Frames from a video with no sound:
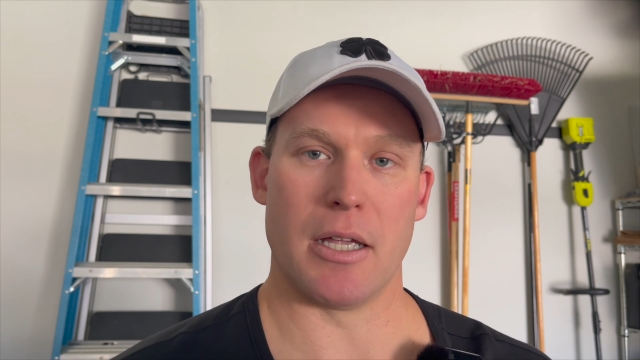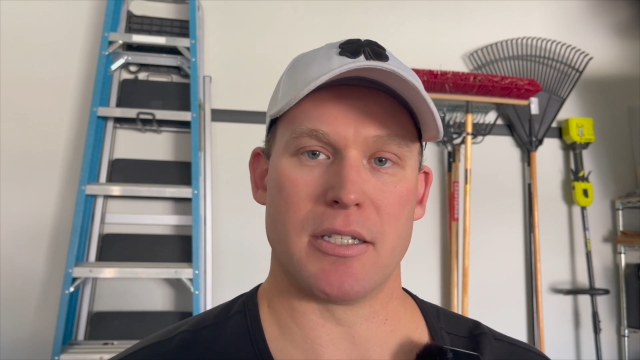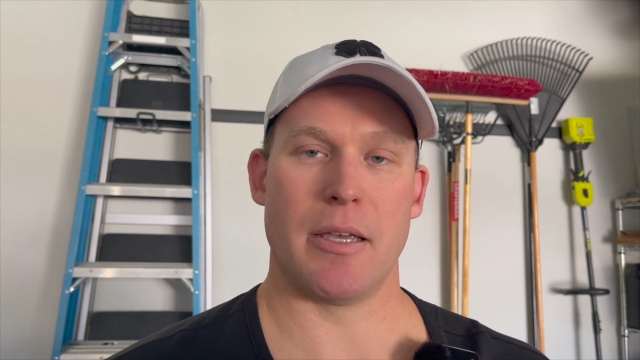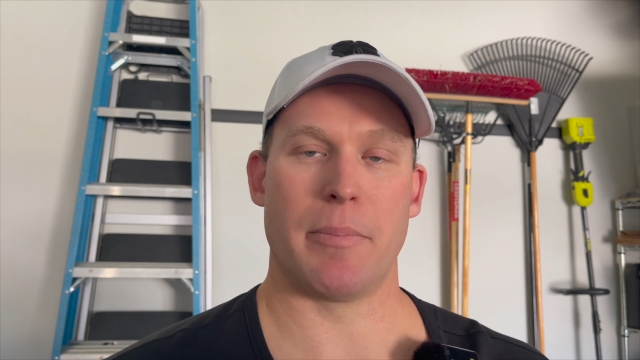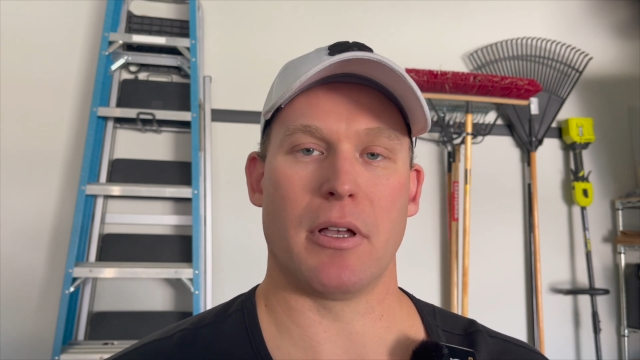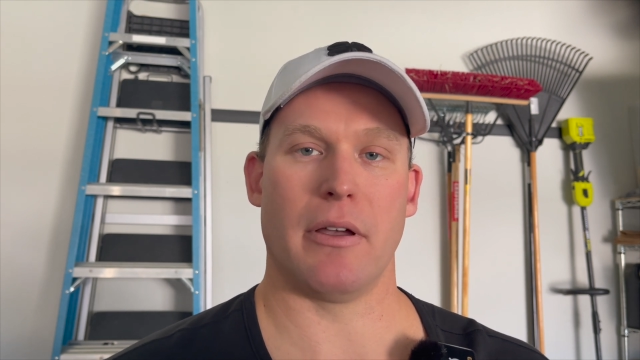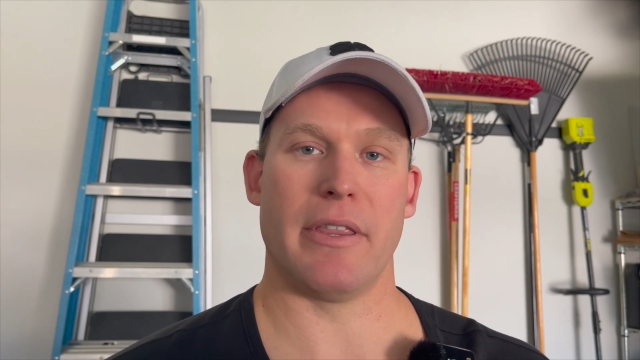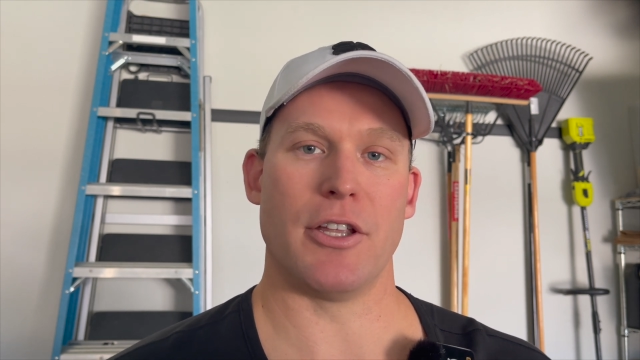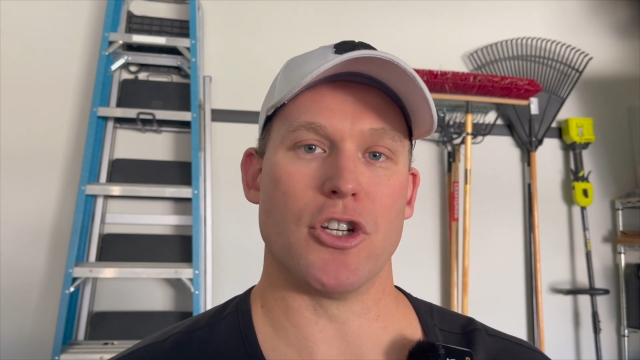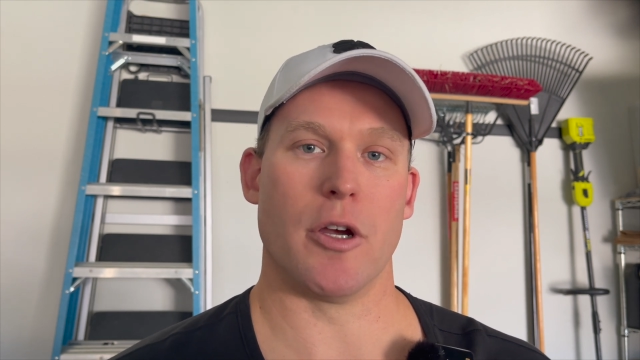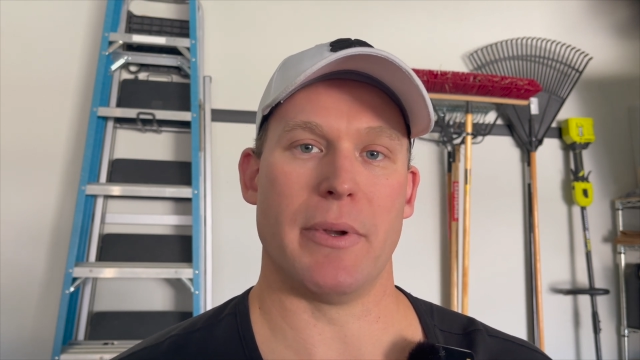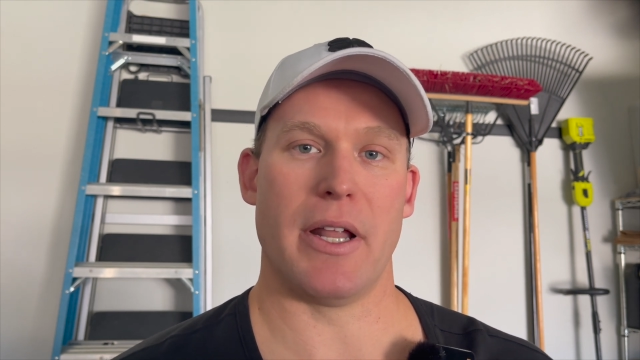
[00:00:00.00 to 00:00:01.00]
Typically
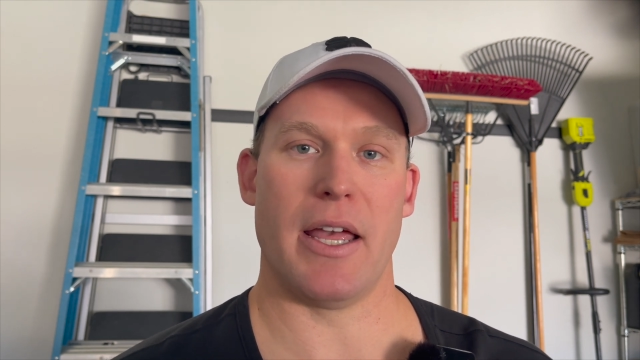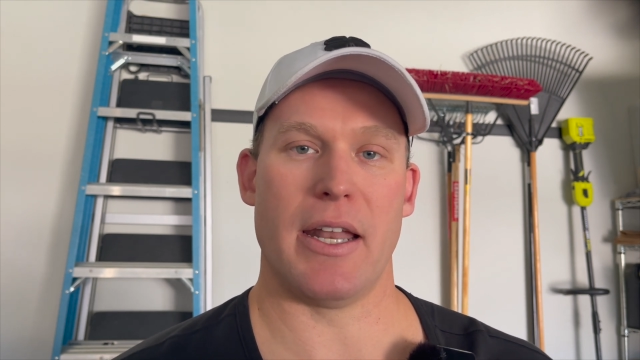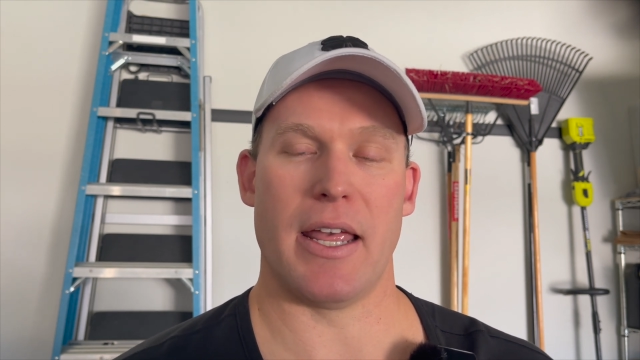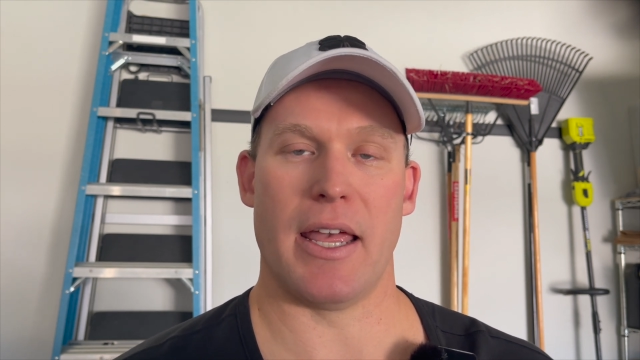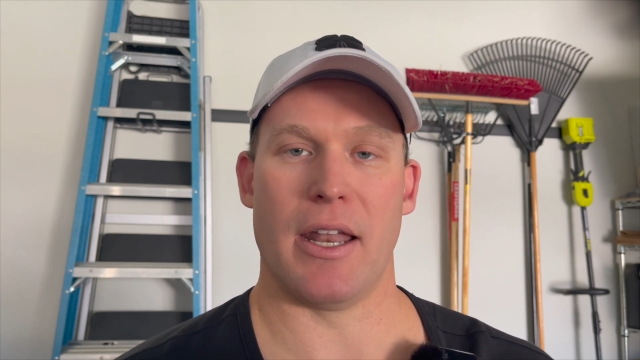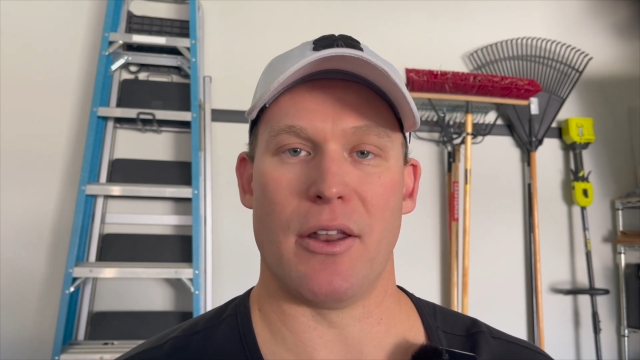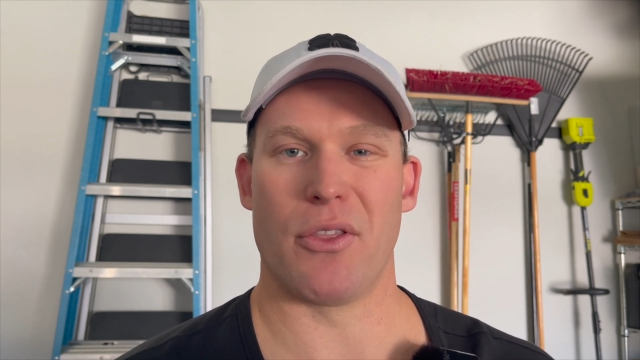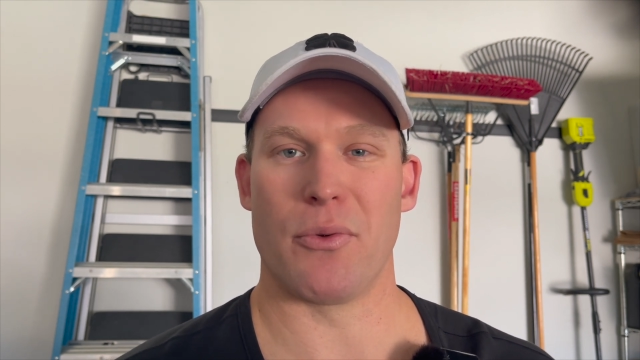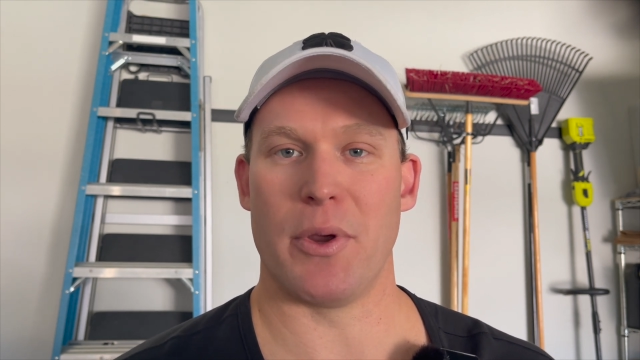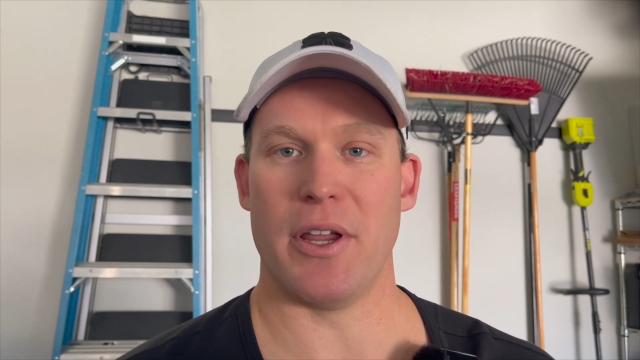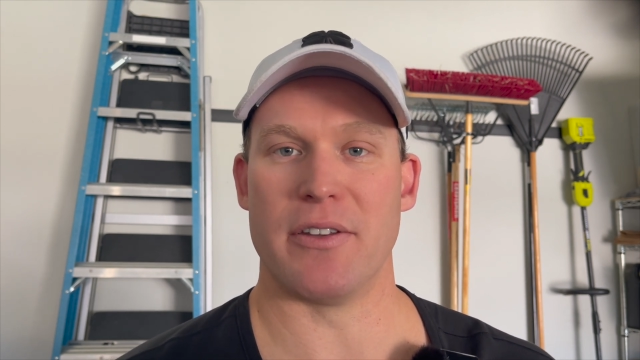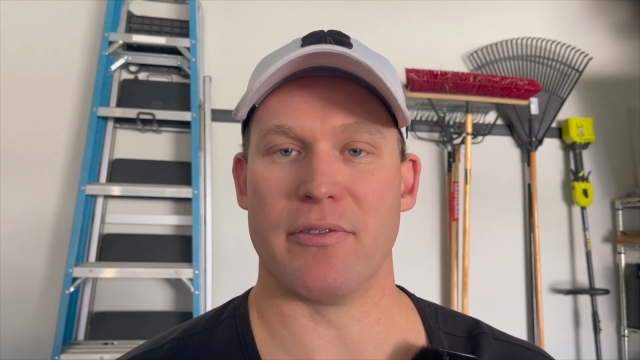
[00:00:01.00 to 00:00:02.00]
they germinate in
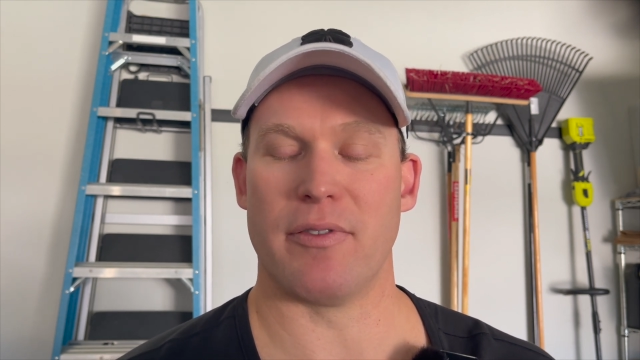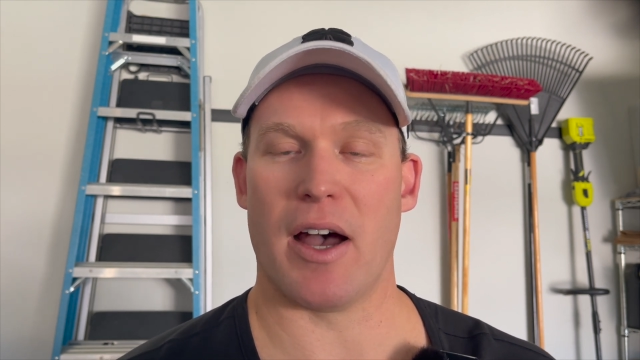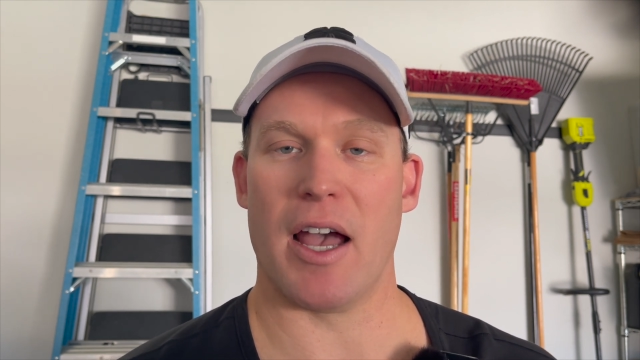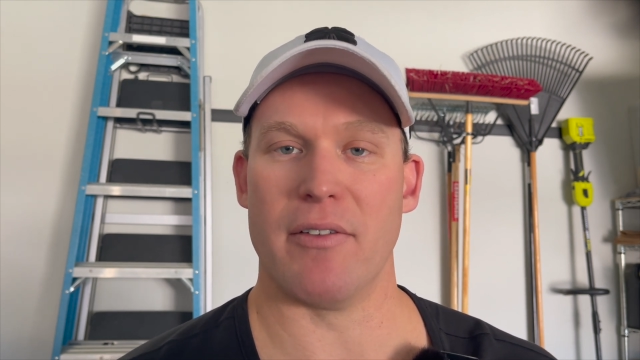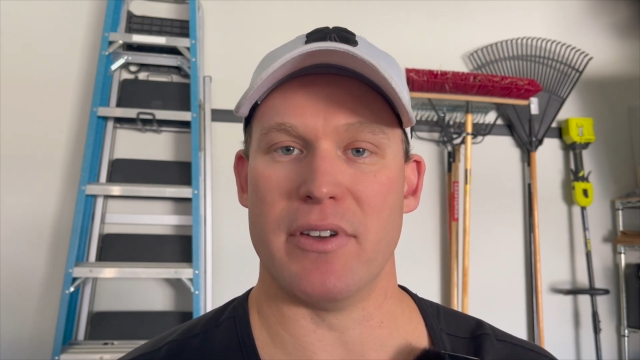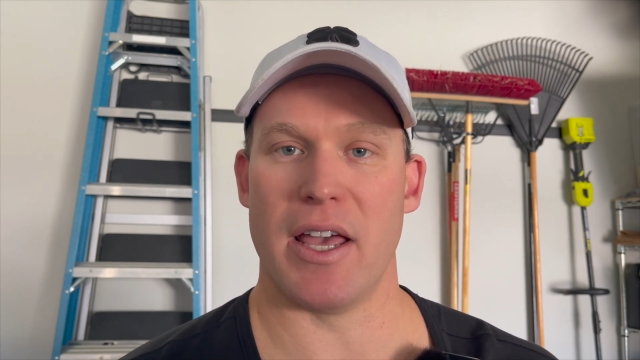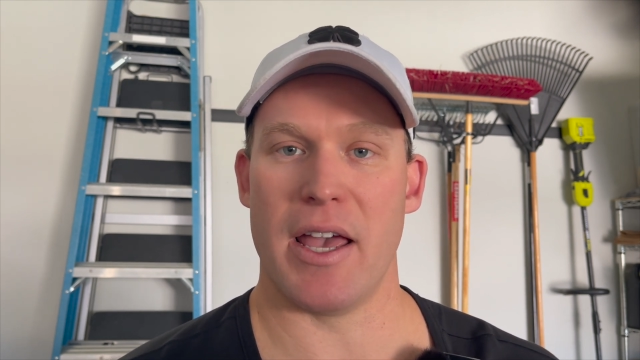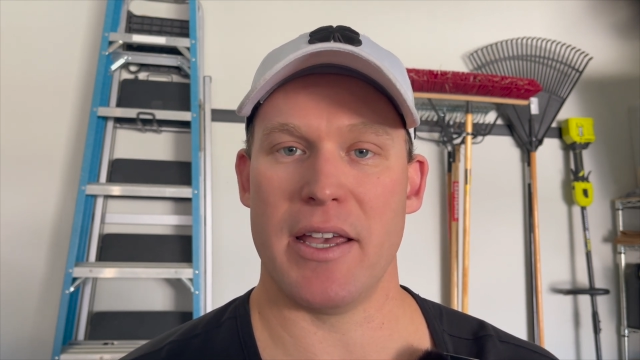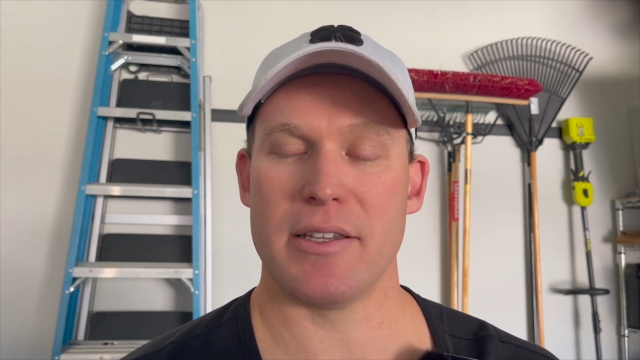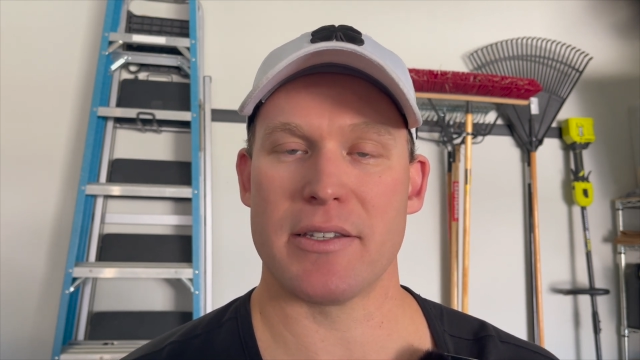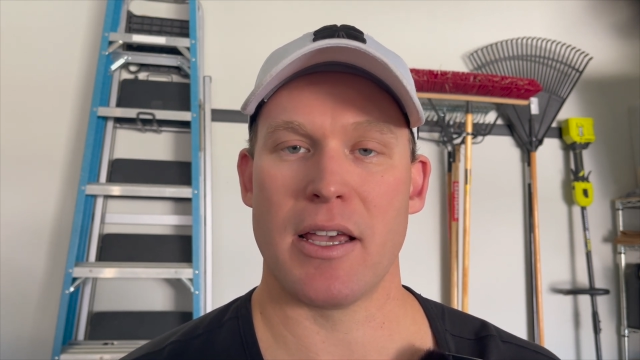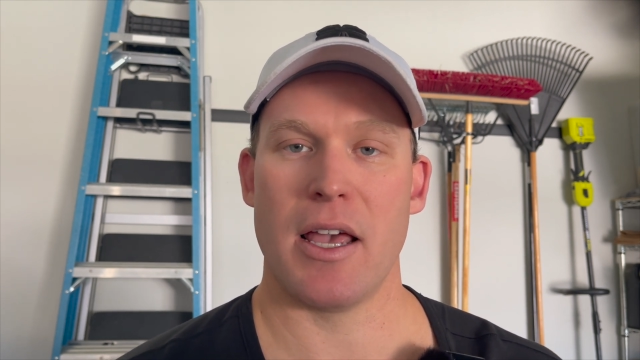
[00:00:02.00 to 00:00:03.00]
3 to 5
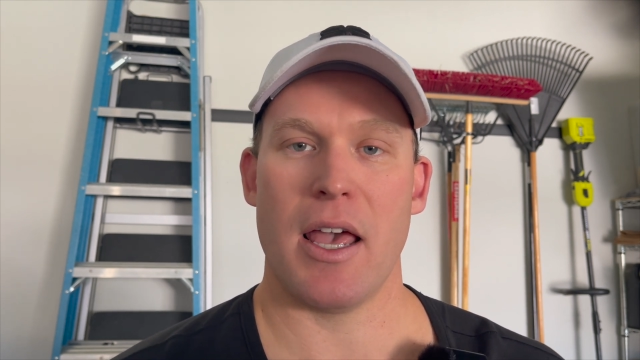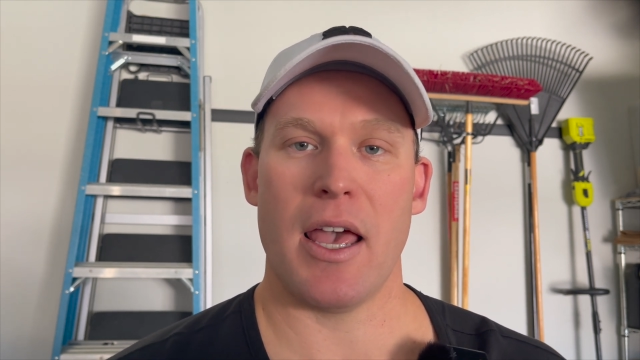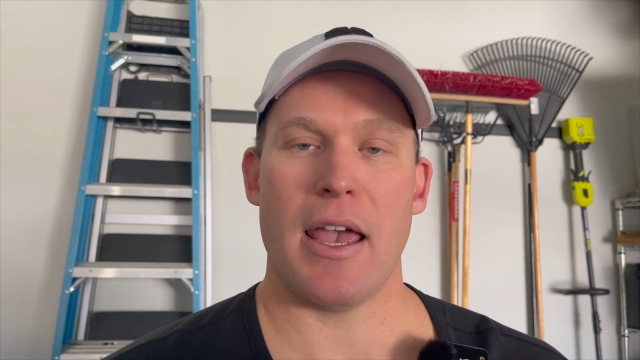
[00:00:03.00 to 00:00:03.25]
days